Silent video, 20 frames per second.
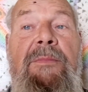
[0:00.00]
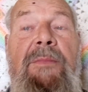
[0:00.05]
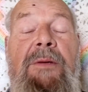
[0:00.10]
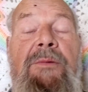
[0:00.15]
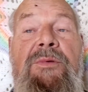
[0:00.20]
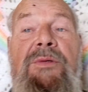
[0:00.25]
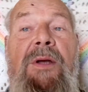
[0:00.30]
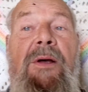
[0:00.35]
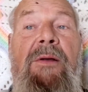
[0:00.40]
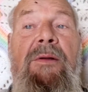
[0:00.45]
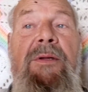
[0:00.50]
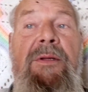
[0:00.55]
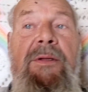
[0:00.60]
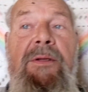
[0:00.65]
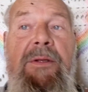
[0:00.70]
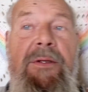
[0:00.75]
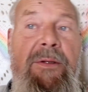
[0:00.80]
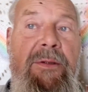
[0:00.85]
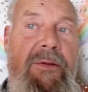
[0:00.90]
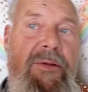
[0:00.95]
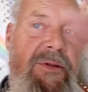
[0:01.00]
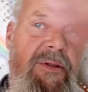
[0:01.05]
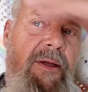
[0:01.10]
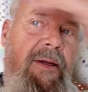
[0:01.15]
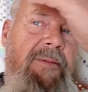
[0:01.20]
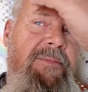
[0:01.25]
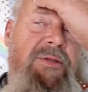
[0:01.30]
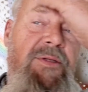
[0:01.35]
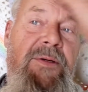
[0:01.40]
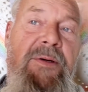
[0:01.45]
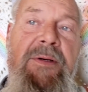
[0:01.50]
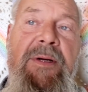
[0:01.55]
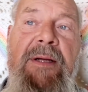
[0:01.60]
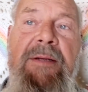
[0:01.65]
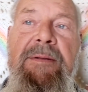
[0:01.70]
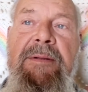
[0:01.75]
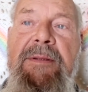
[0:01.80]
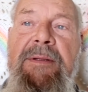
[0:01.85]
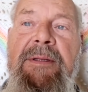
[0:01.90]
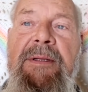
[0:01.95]
was all in the news. I'm sorry,
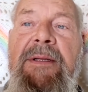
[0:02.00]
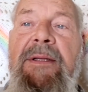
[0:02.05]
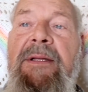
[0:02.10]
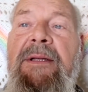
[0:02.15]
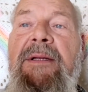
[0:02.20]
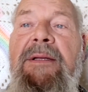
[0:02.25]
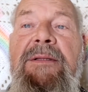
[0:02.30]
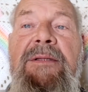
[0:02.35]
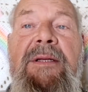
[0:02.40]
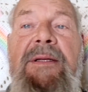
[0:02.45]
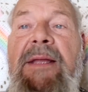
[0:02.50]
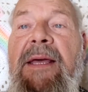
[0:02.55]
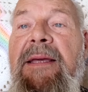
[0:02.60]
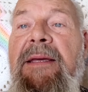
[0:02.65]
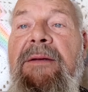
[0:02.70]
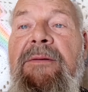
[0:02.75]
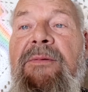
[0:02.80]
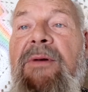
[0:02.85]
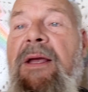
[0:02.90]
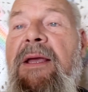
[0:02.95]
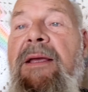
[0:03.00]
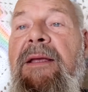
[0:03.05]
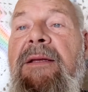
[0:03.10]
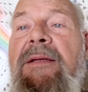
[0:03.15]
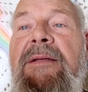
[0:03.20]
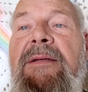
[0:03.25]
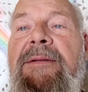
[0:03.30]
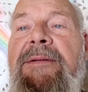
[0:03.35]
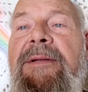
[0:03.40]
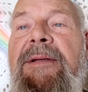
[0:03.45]
today it rained